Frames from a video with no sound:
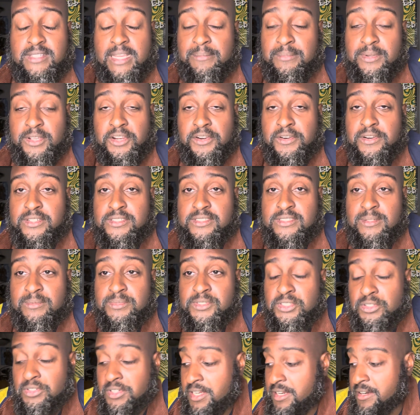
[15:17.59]
I'm
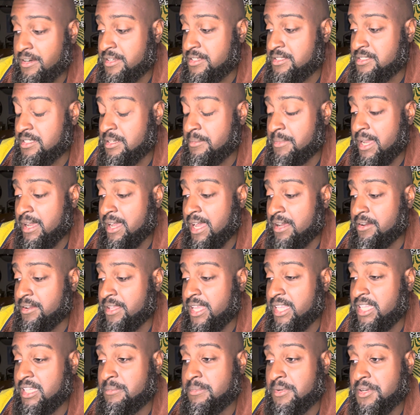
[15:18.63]
still curious about how
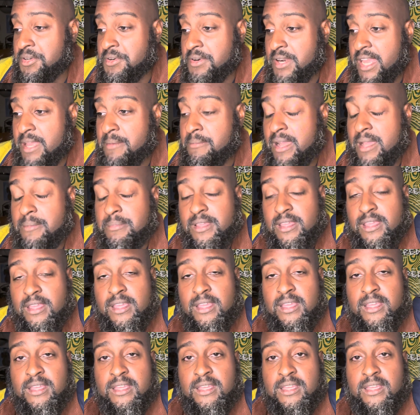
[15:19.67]
Caleb McRae might be